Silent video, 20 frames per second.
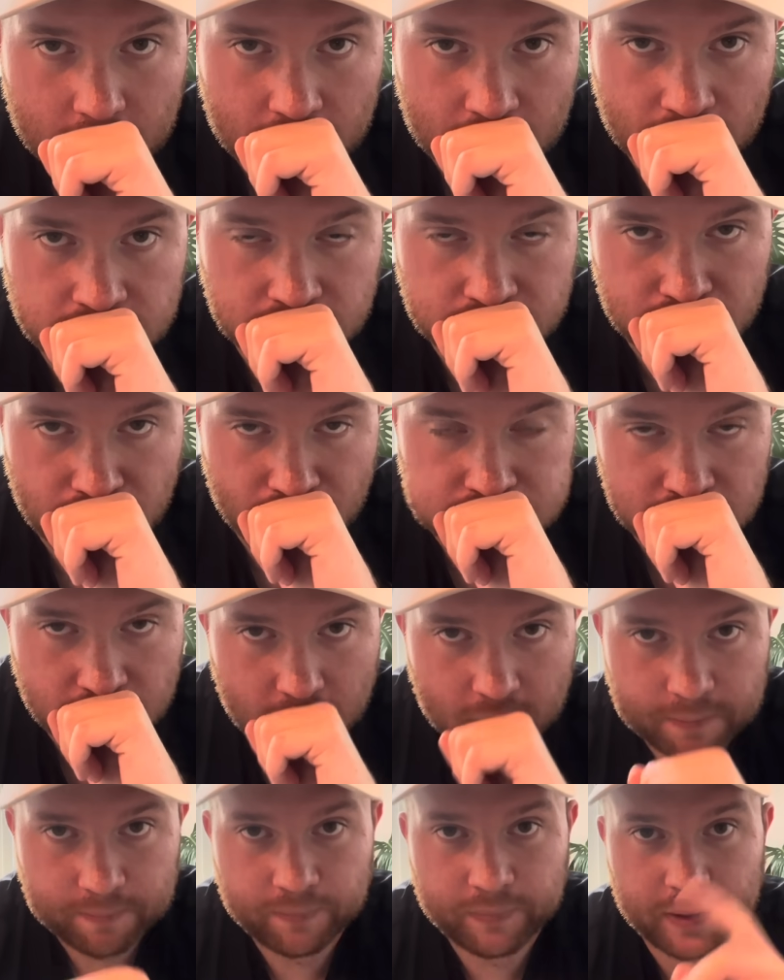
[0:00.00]

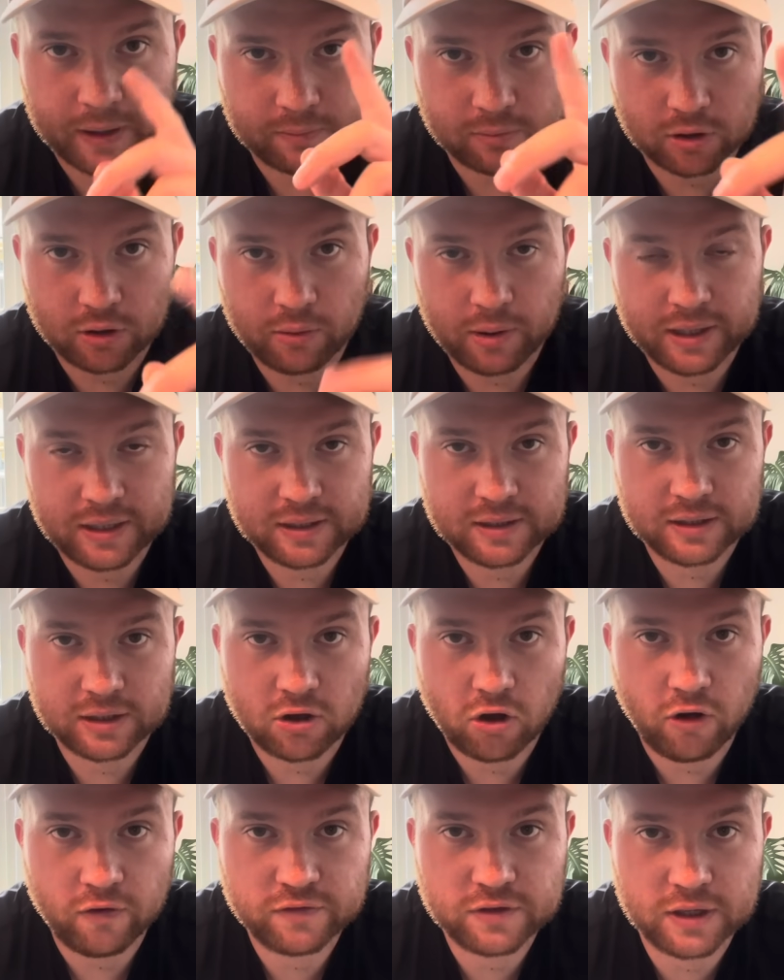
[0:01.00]
I'm going to edit the
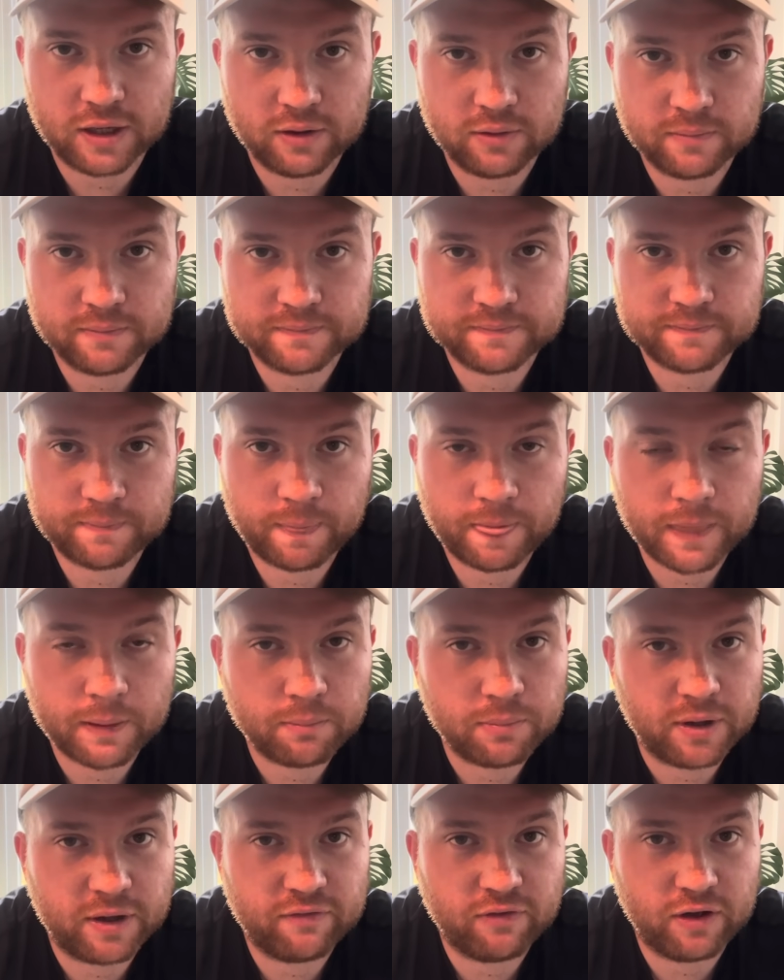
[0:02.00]
coughs out,
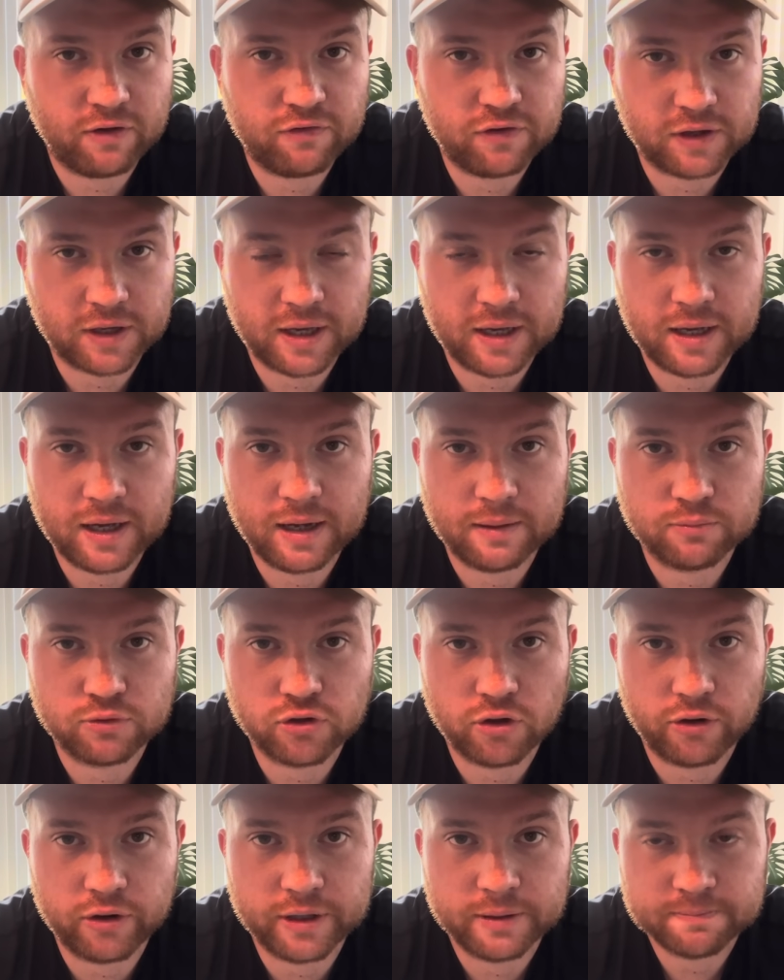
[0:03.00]
but if I forget, I'm
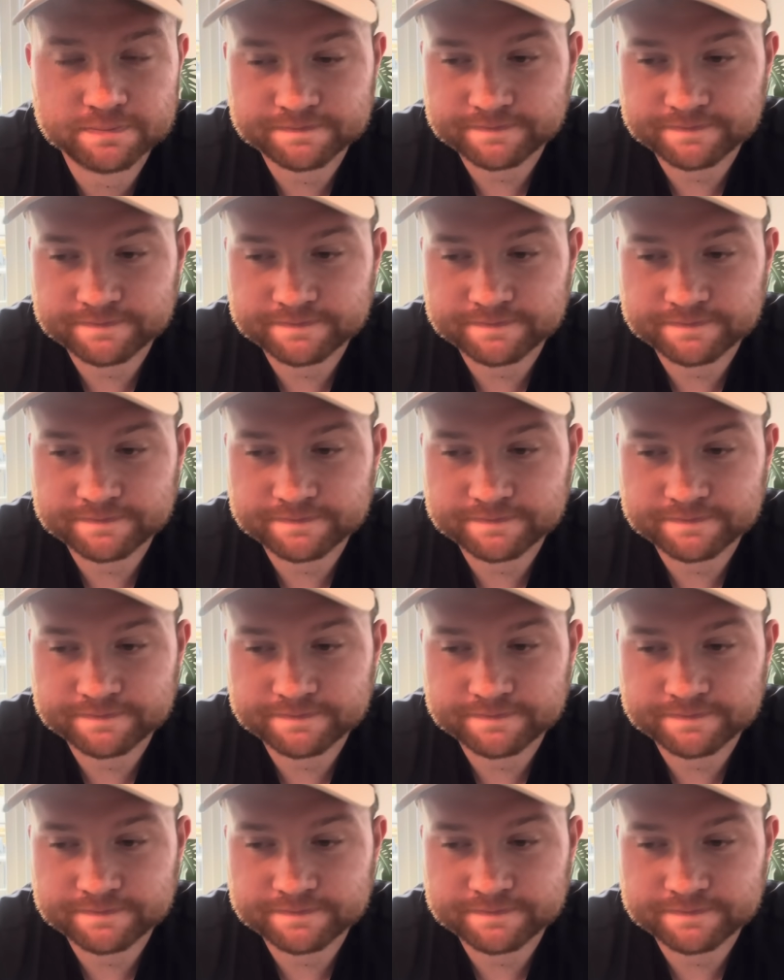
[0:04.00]
sorry.